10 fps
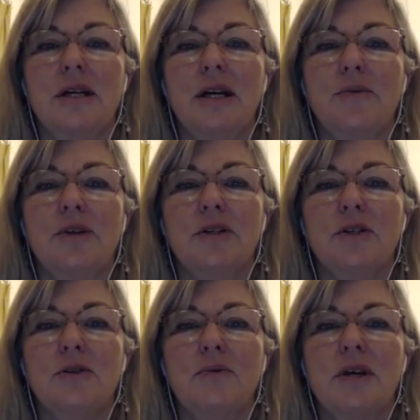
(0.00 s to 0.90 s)
And we're
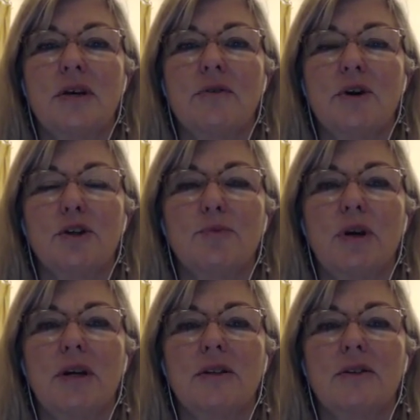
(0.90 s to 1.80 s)
just 3 of those
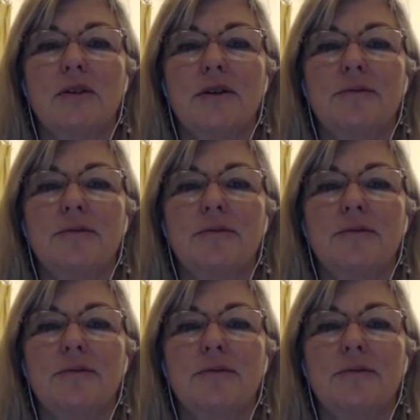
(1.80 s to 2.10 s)
breaths.